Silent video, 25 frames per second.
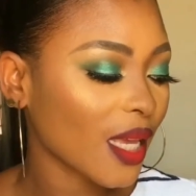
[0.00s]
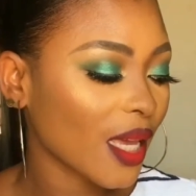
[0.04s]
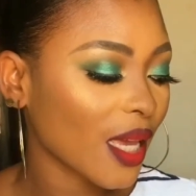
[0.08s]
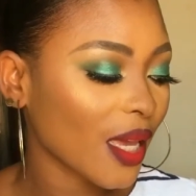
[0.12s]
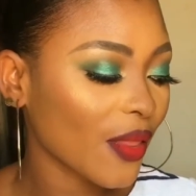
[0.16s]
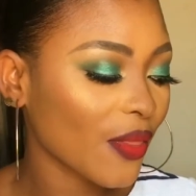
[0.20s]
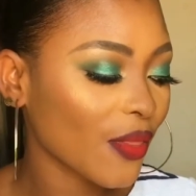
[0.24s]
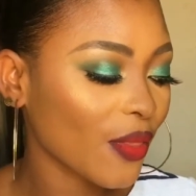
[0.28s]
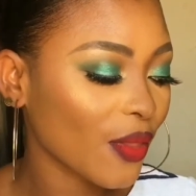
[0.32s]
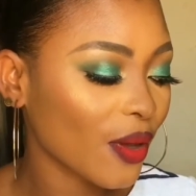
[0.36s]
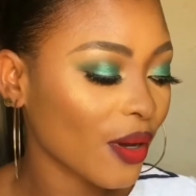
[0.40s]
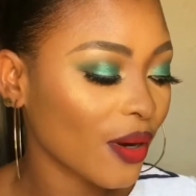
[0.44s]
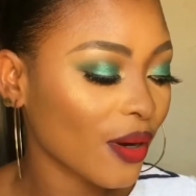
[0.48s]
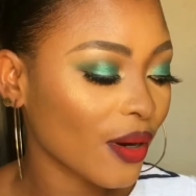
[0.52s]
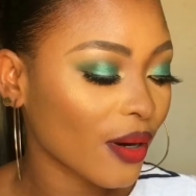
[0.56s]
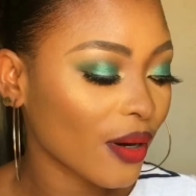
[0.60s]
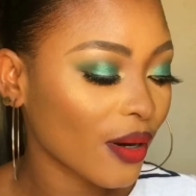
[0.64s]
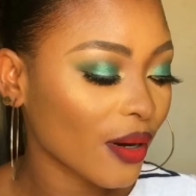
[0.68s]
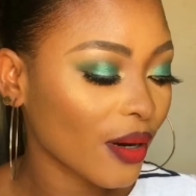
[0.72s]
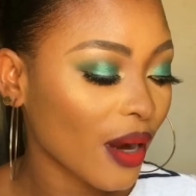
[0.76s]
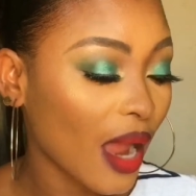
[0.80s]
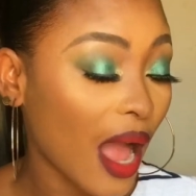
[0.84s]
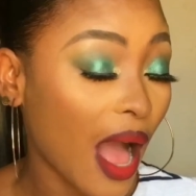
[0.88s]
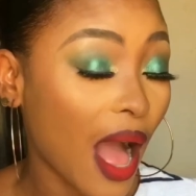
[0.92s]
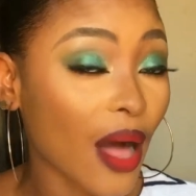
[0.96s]

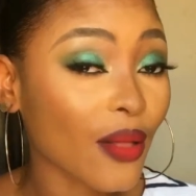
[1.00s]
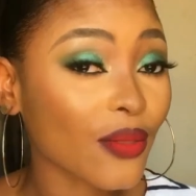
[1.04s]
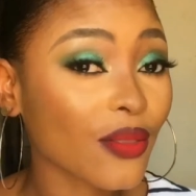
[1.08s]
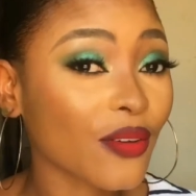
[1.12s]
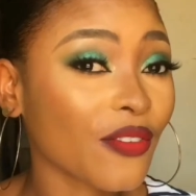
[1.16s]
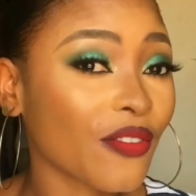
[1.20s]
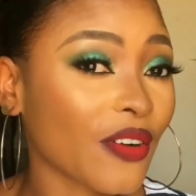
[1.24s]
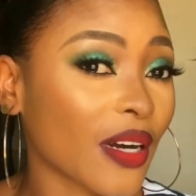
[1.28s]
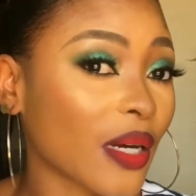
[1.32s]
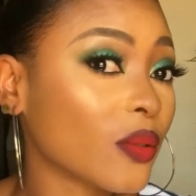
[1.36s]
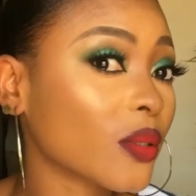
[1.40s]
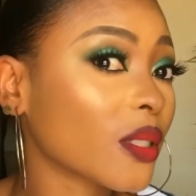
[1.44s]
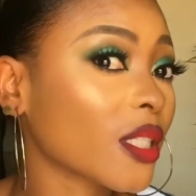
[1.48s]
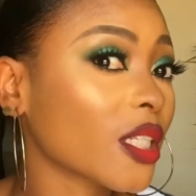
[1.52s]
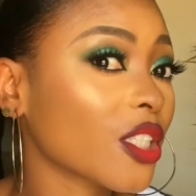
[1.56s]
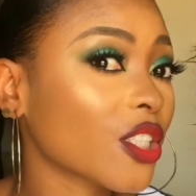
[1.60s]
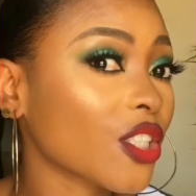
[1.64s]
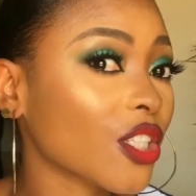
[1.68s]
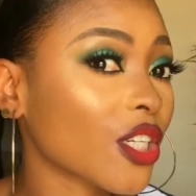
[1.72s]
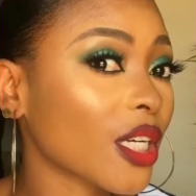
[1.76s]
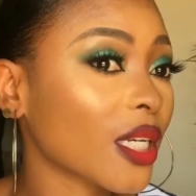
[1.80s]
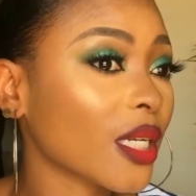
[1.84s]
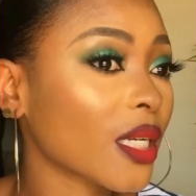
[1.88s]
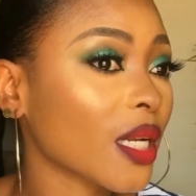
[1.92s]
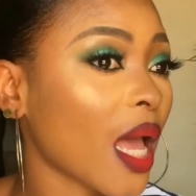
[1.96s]
how the
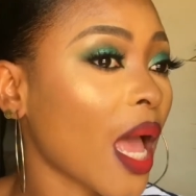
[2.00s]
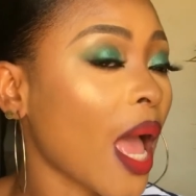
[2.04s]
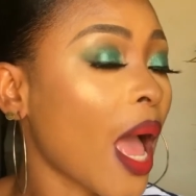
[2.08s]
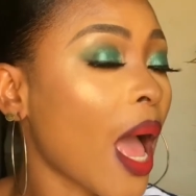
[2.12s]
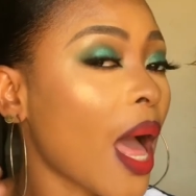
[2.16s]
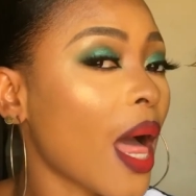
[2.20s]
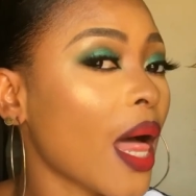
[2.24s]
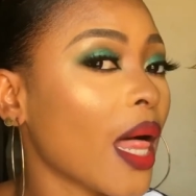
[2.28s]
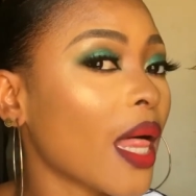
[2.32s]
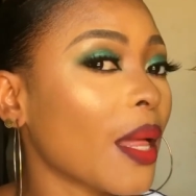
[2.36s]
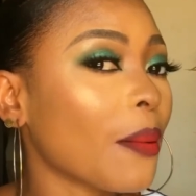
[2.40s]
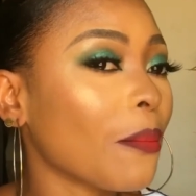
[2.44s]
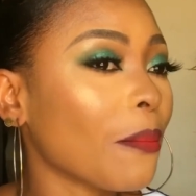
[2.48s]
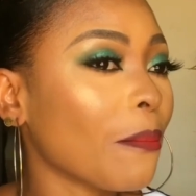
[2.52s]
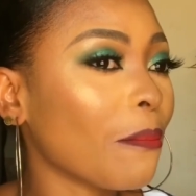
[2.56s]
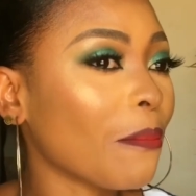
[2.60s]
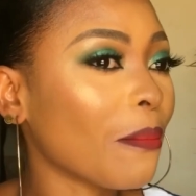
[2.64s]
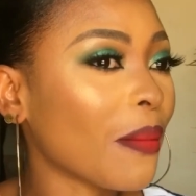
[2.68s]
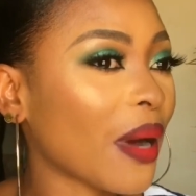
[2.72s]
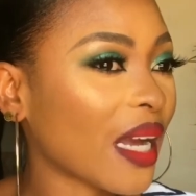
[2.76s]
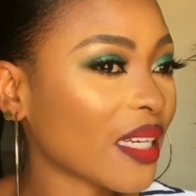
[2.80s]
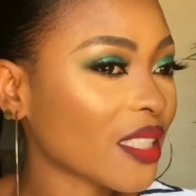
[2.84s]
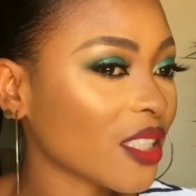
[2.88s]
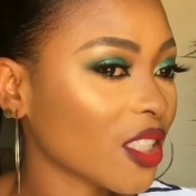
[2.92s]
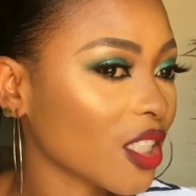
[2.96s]
foundation
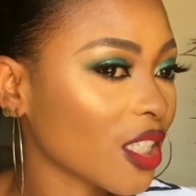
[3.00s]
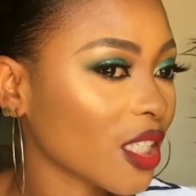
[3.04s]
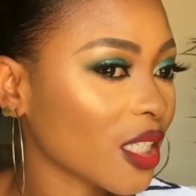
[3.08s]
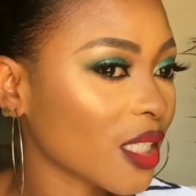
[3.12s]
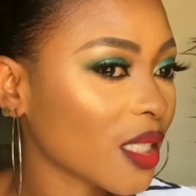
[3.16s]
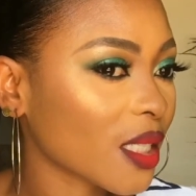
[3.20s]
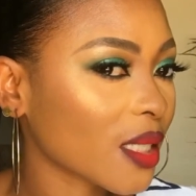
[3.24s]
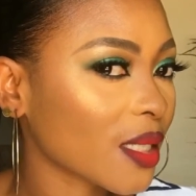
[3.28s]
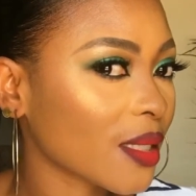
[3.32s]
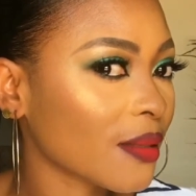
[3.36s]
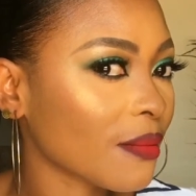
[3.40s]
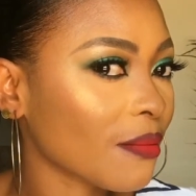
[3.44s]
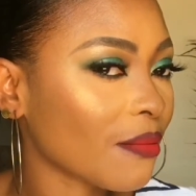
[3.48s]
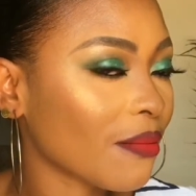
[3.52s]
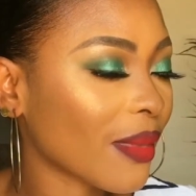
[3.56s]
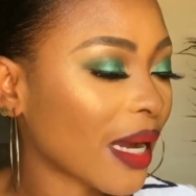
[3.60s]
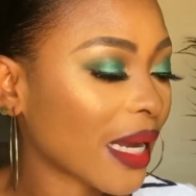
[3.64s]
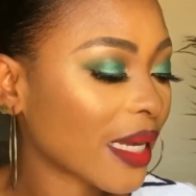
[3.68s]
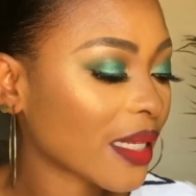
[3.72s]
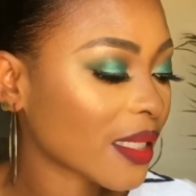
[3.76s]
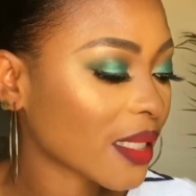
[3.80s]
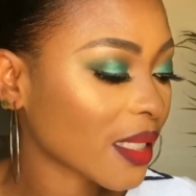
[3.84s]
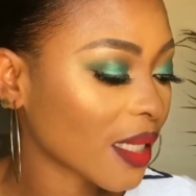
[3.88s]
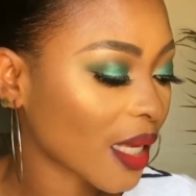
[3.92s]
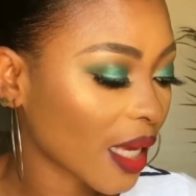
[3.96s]
matches my
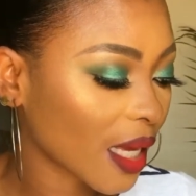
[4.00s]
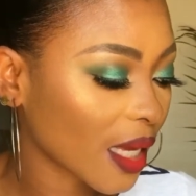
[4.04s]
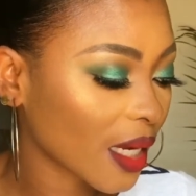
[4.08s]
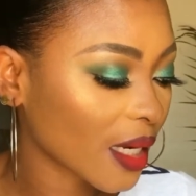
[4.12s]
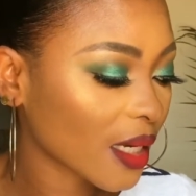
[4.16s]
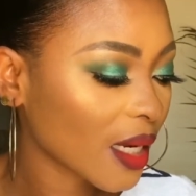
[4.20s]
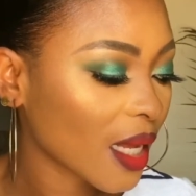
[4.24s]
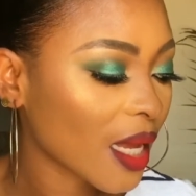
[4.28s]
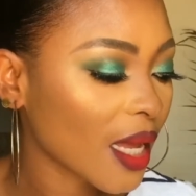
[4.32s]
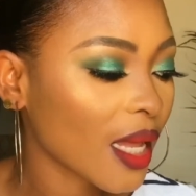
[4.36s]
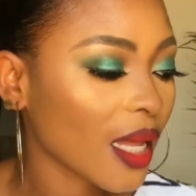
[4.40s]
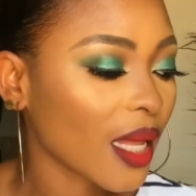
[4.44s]
skin,